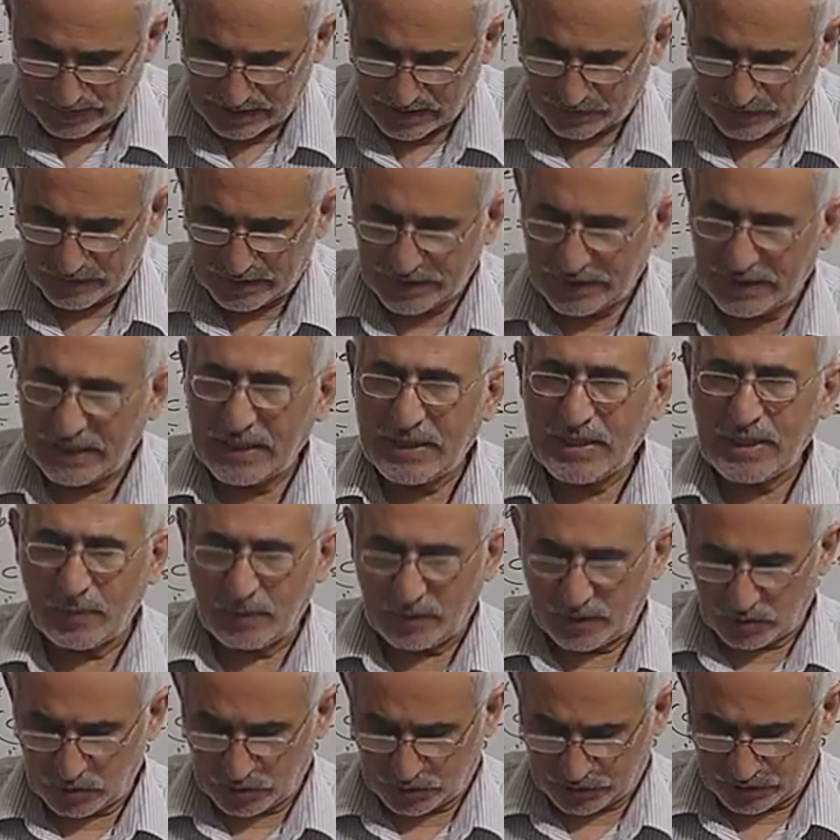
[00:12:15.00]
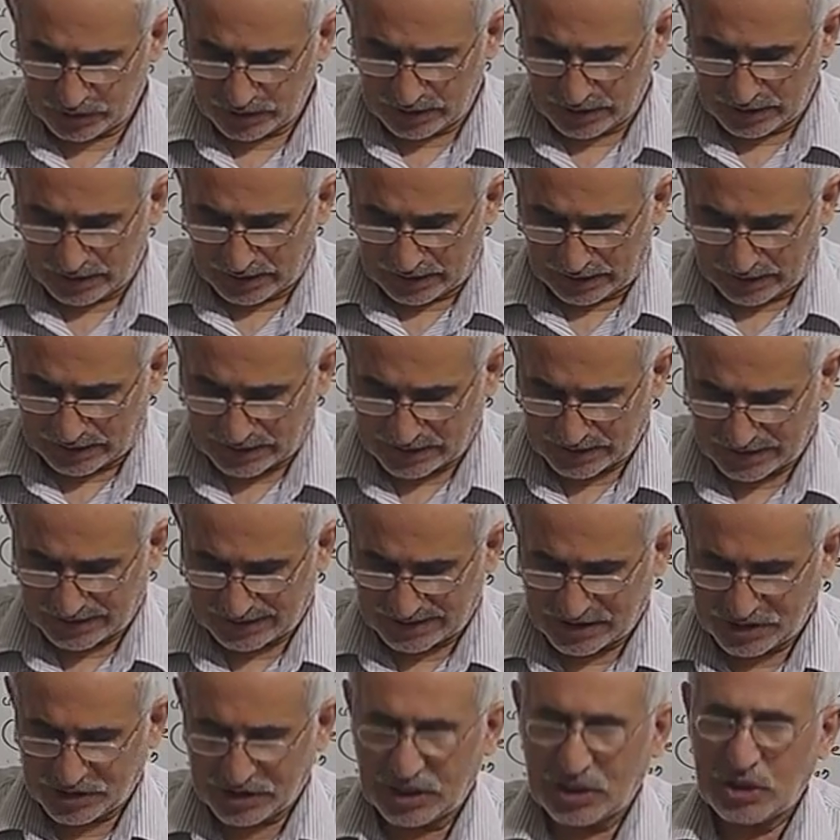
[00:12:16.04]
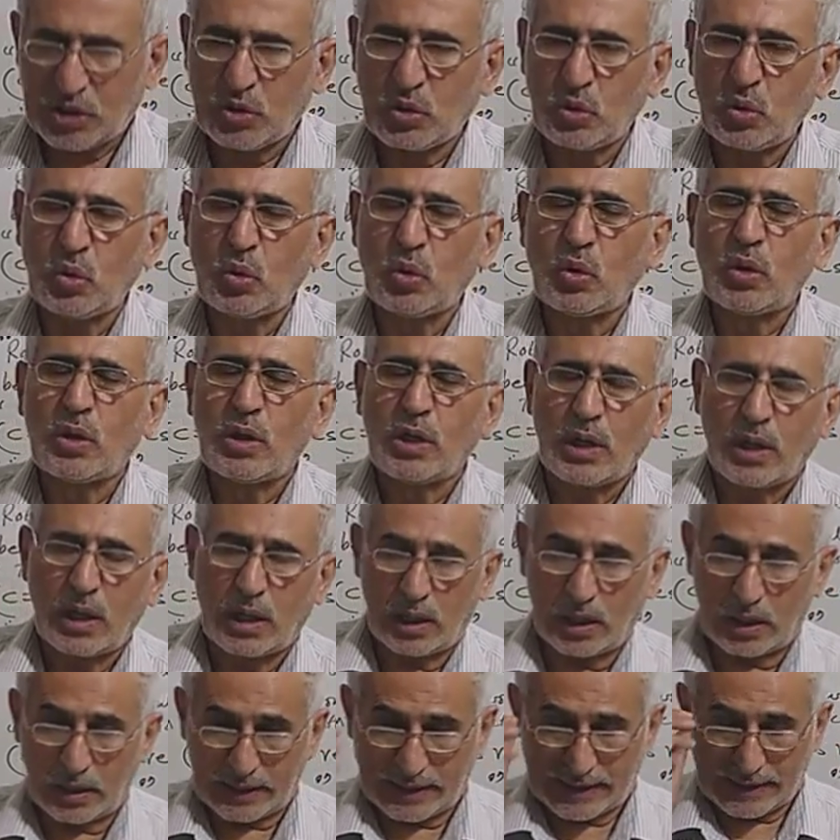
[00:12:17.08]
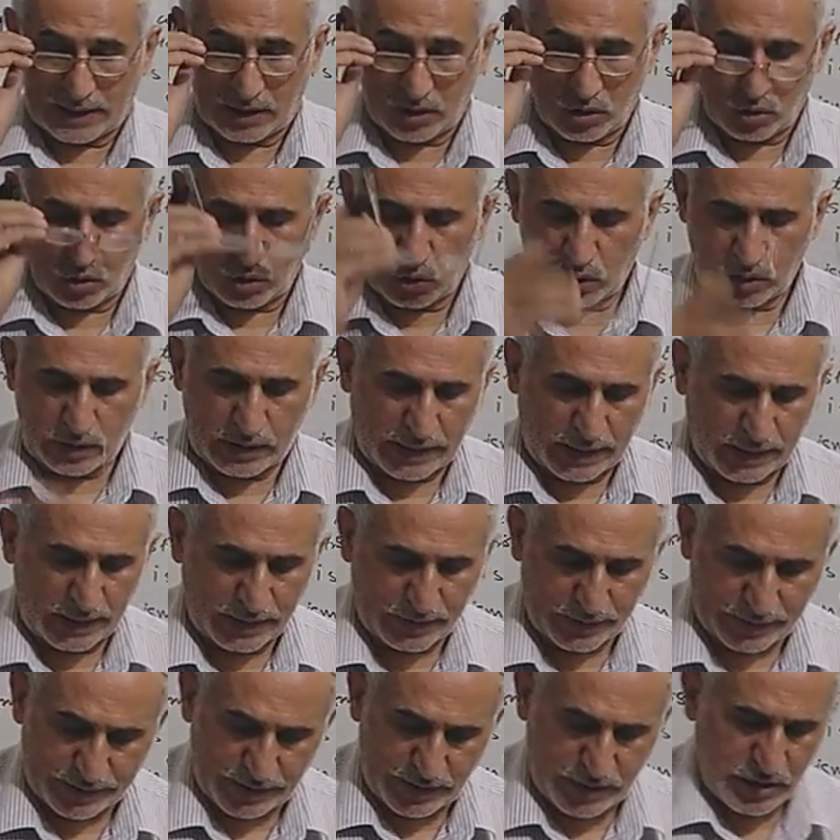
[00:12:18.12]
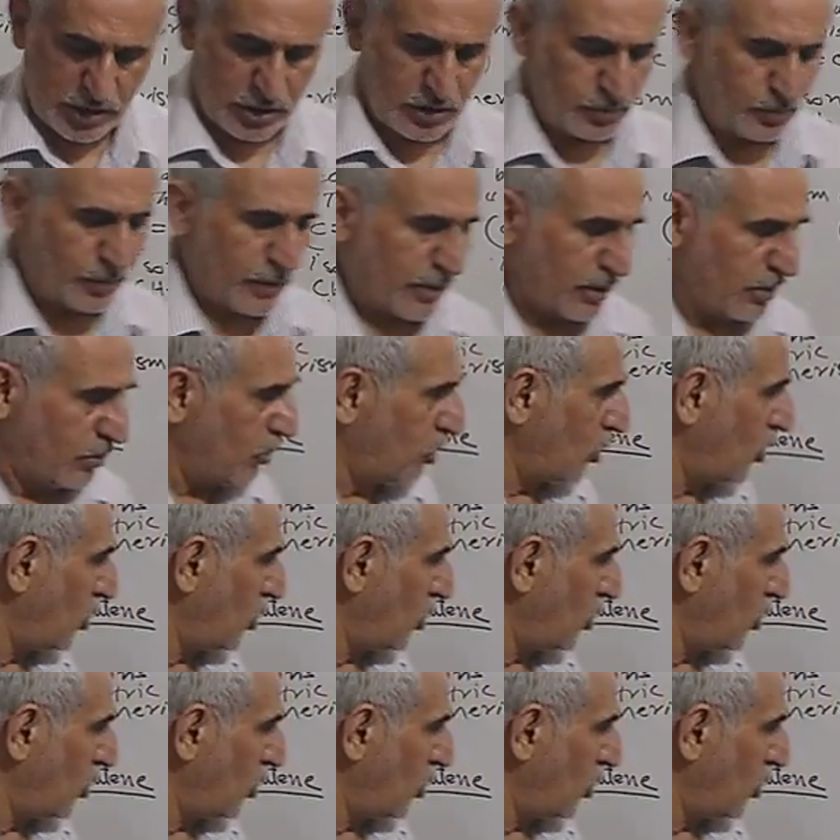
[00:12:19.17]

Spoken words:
This will need about 62 kilocalories per